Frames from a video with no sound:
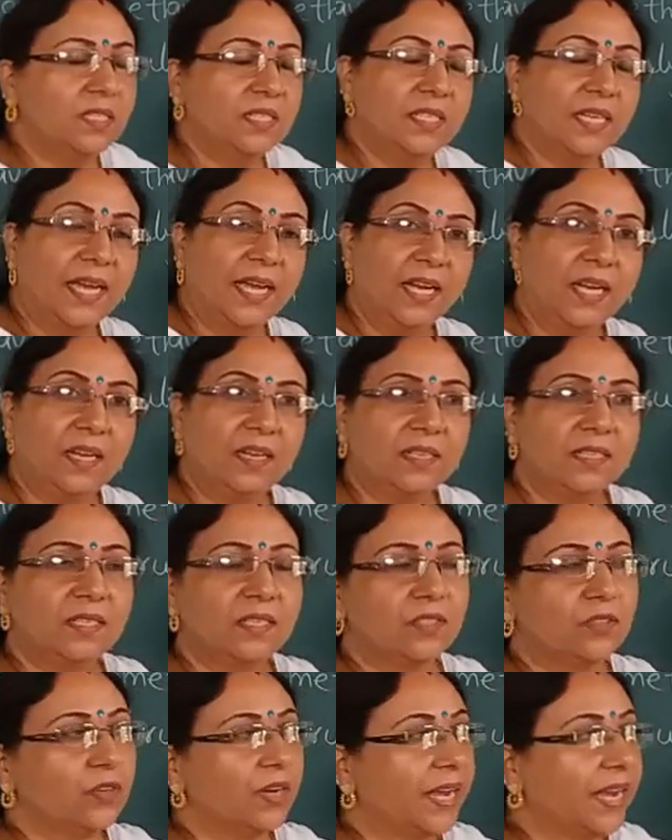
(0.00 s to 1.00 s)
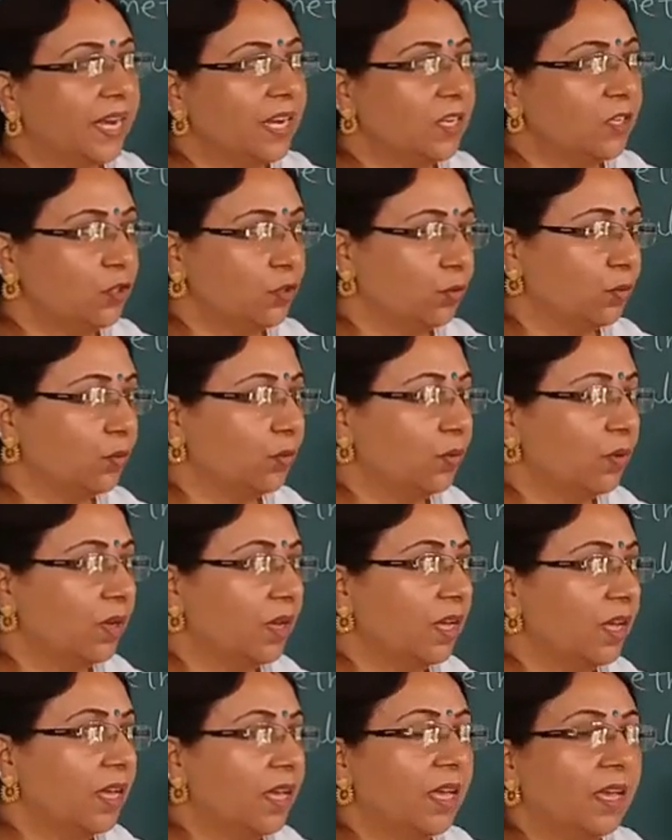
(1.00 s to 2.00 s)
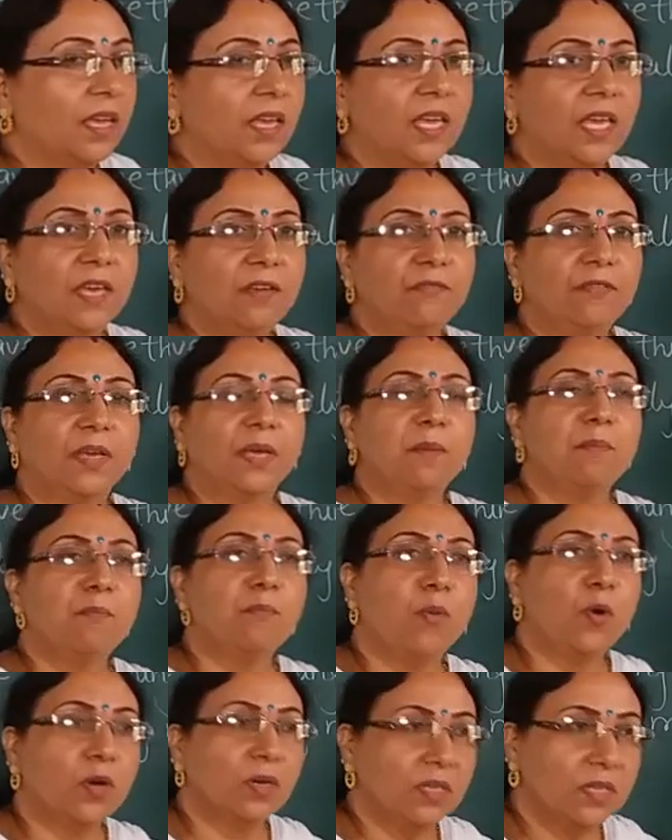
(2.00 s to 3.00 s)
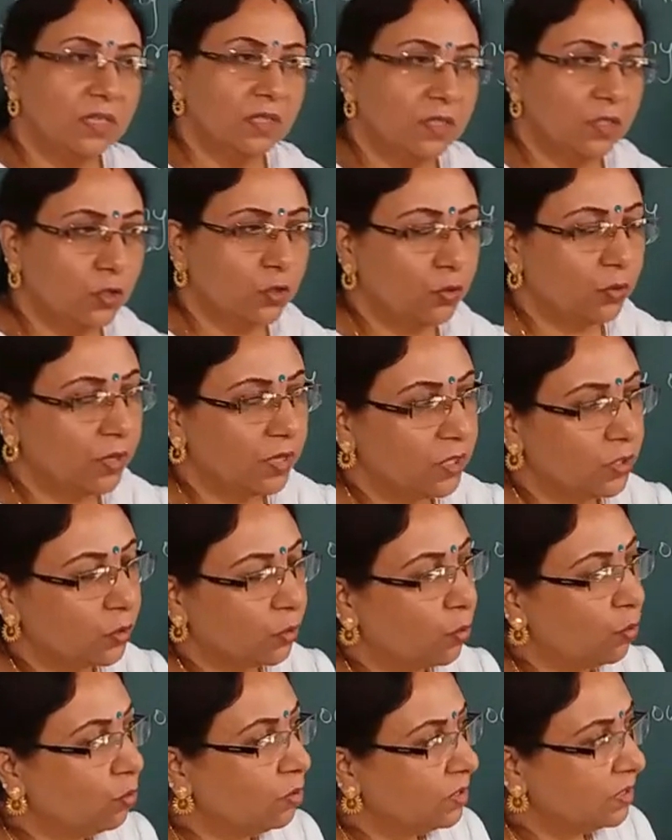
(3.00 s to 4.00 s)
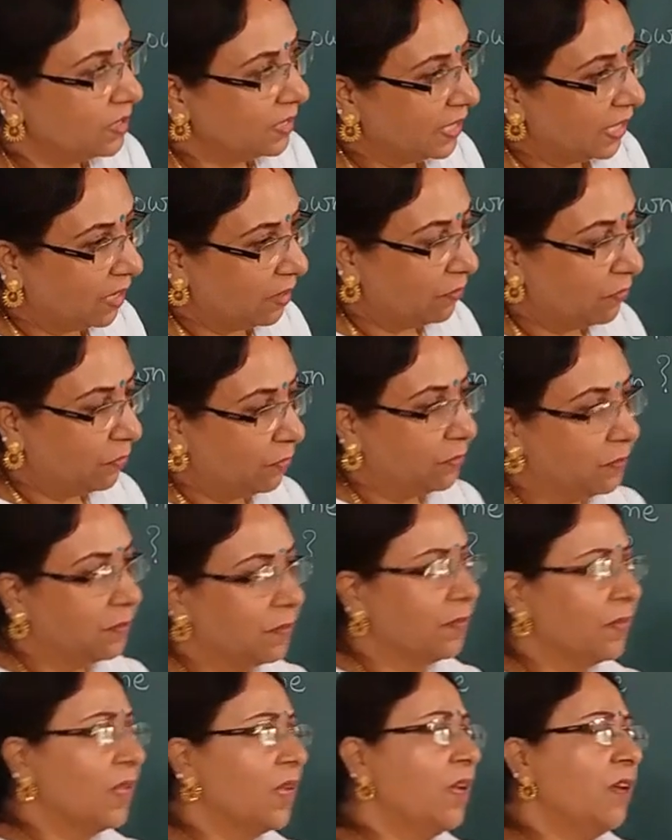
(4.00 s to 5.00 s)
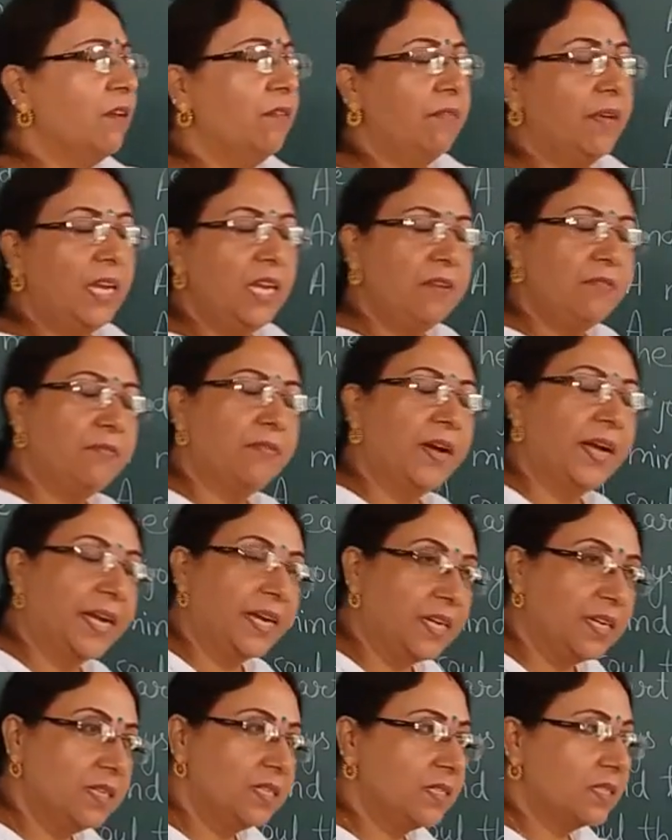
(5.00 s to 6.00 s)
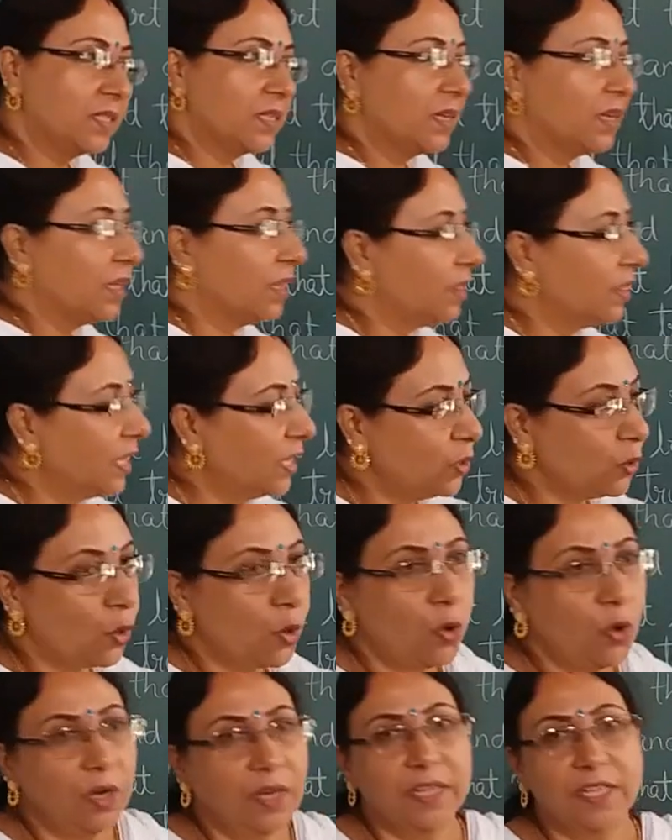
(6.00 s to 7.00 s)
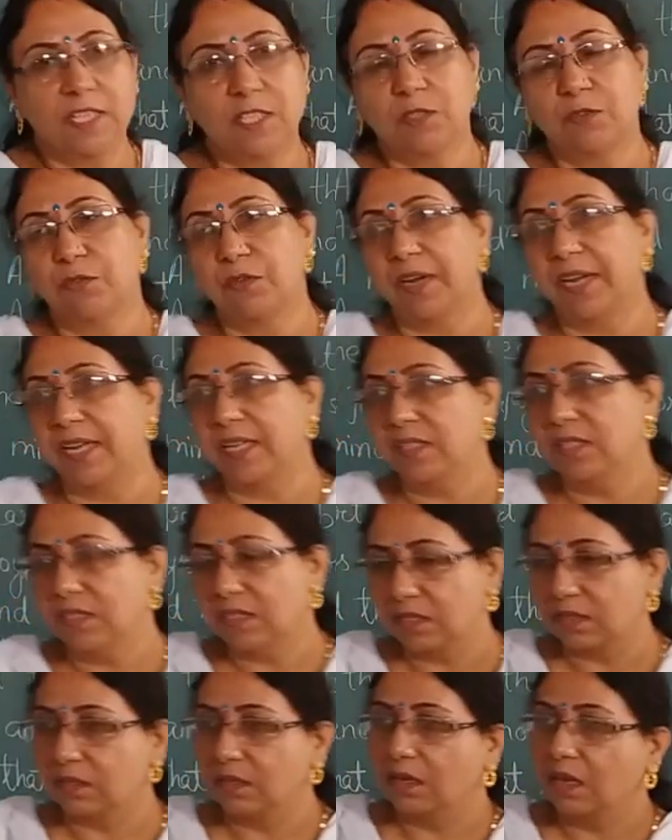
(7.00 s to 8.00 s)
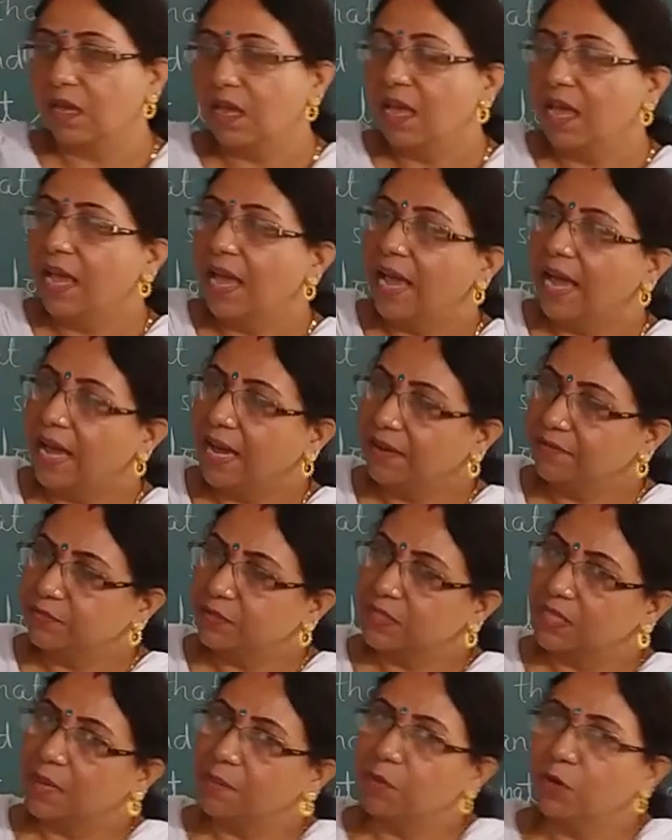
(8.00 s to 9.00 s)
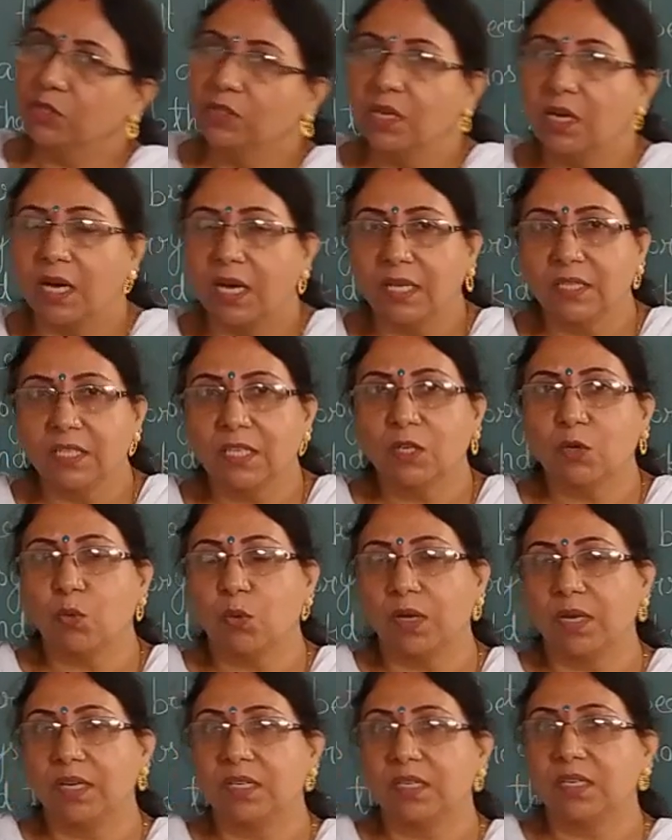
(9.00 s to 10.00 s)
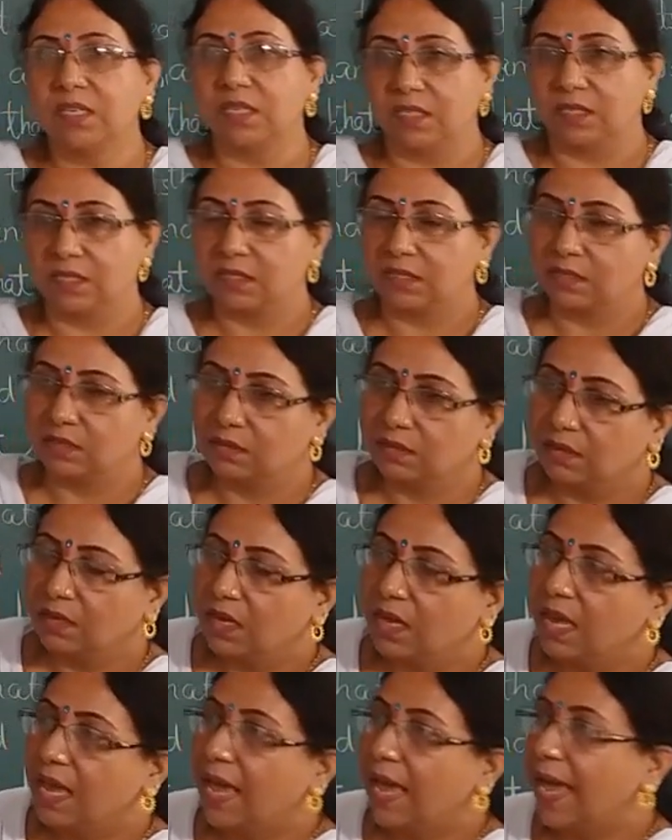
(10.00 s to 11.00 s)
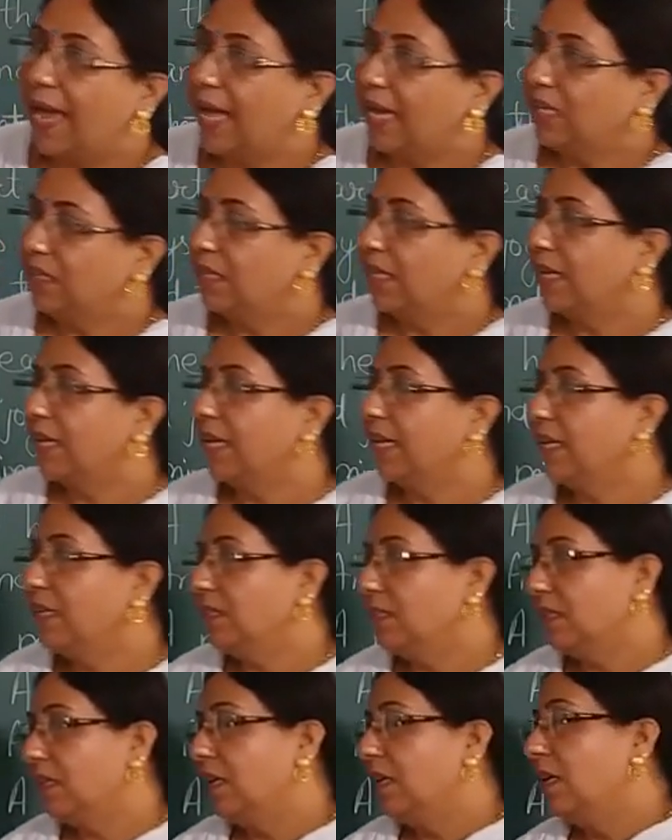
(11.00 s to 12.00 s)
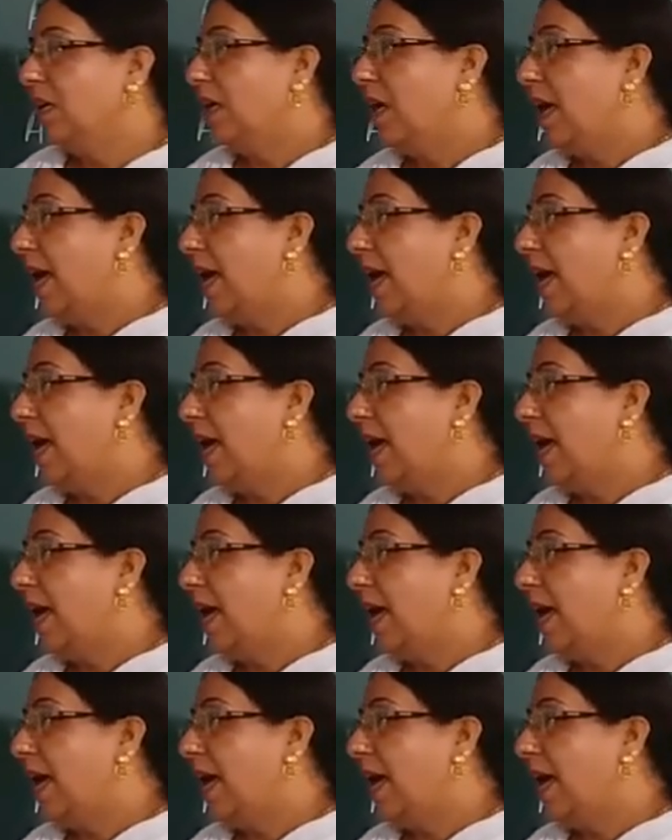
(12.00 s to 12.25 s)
the child is trying to give importance to his own self. When he finds that all his friends have some of the other qualities and they can